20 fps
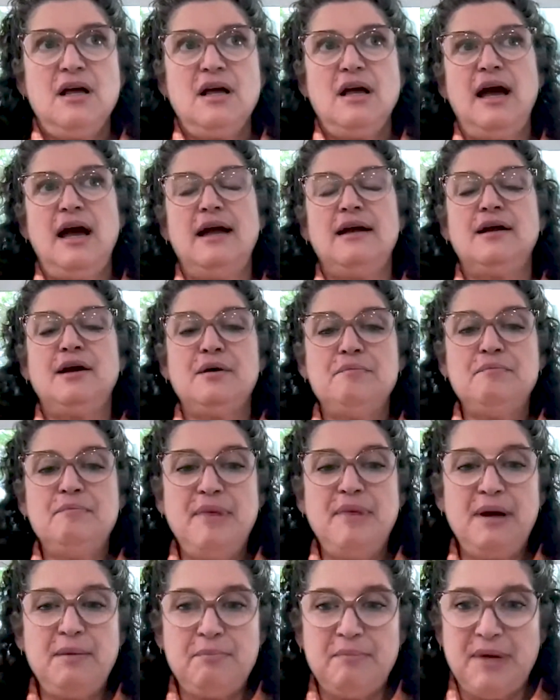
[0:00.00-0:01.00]
and
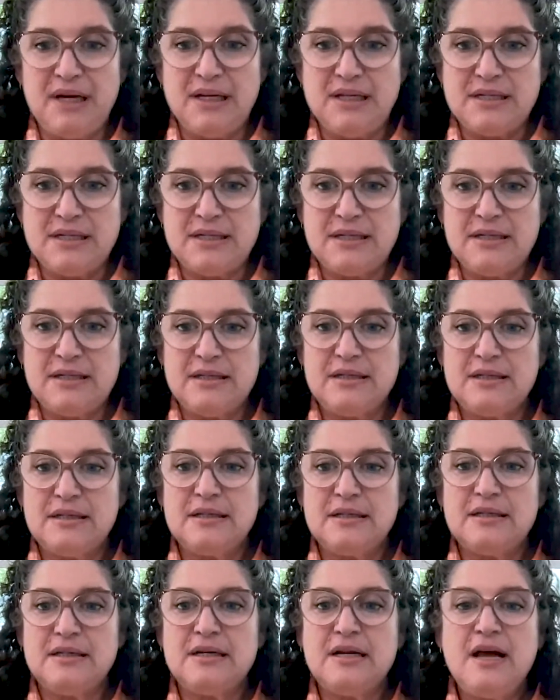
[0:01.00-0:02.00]
commitment
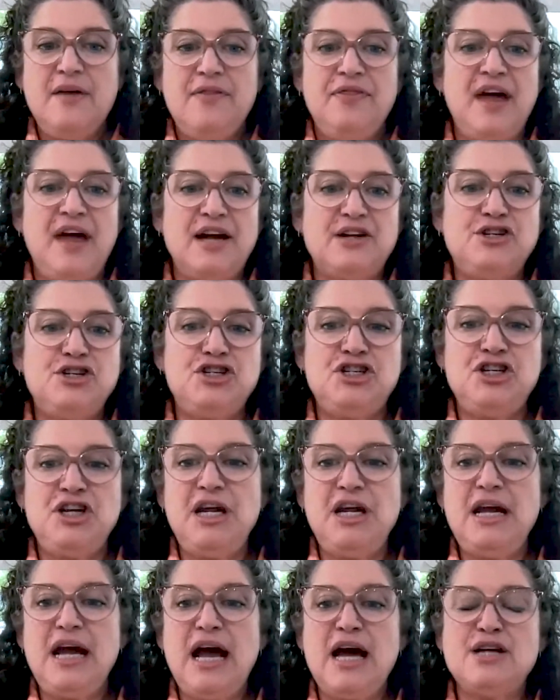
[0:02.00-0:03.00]
that
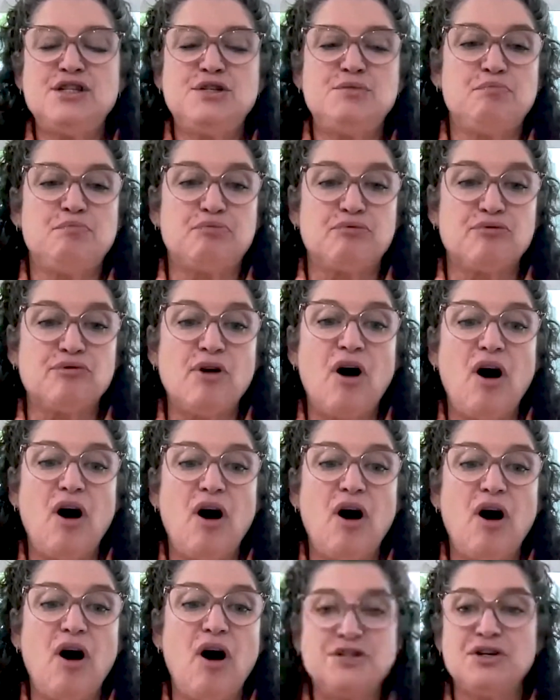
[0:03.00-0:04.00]
she has
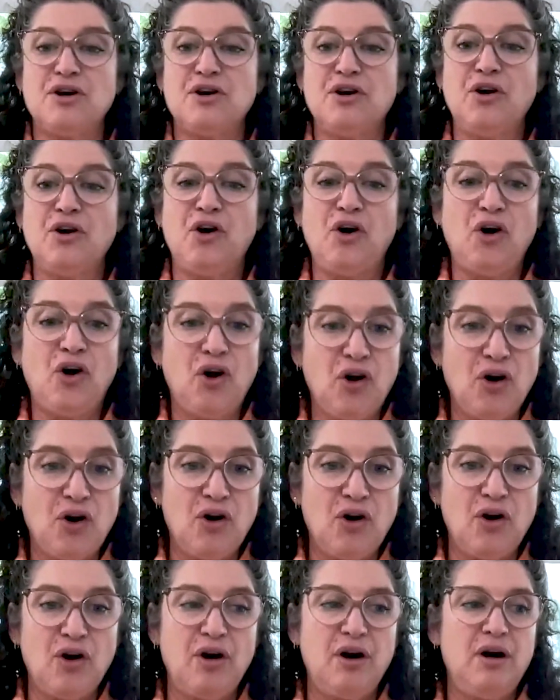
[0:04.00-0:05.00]
brought to
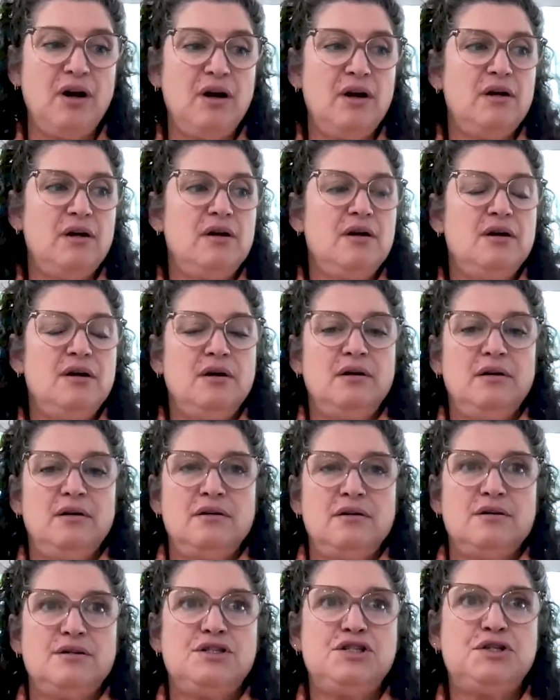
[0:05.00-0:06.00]
her
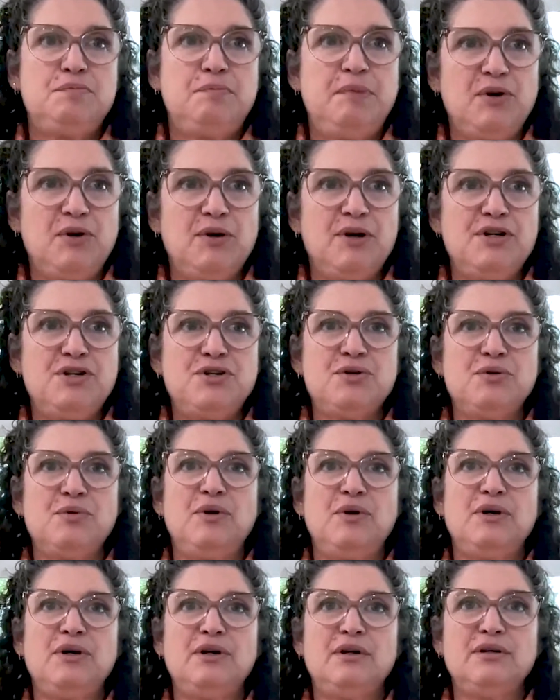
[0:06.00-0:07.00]

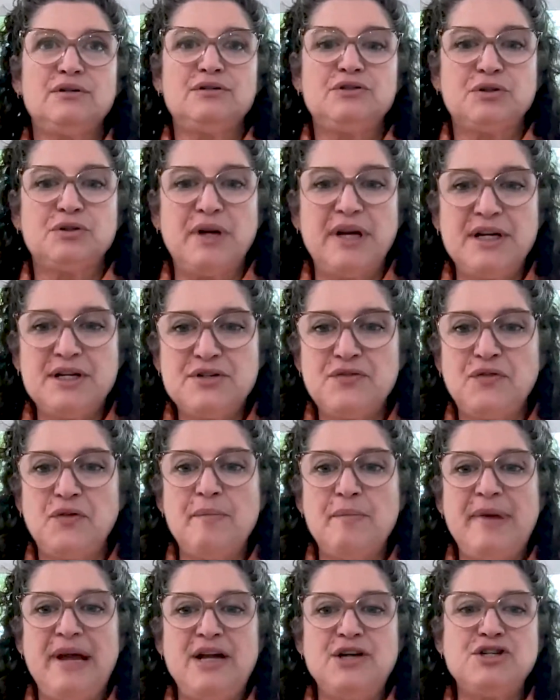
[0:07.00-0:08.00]
spiritual,
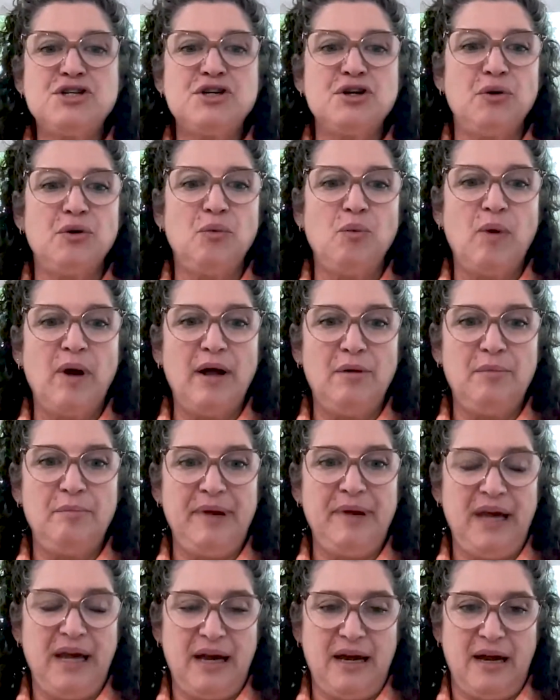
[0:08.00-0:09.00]
transformational
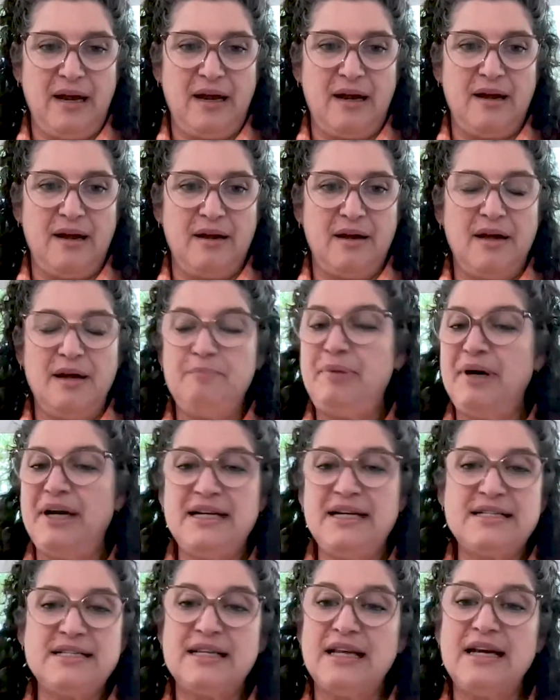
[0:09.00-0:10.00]
well-being. But
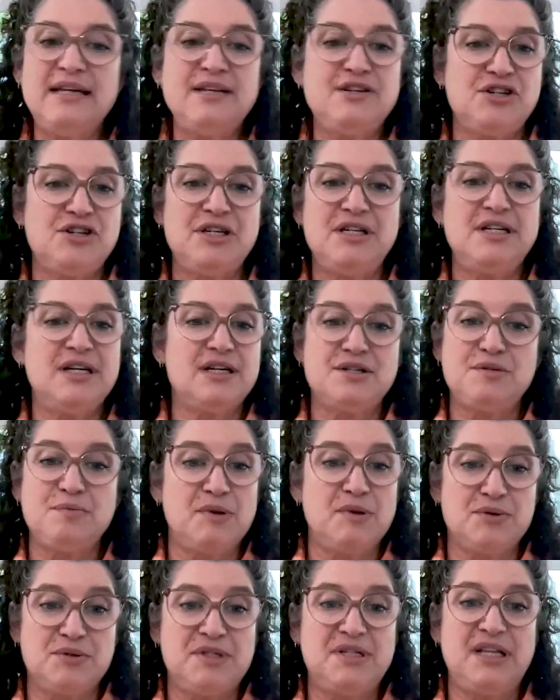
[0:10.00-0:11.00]
it's like she does
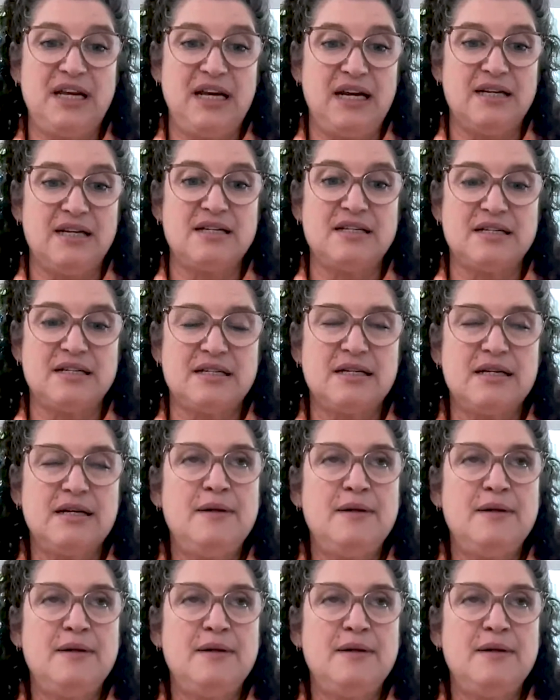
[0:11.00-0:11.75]
most things,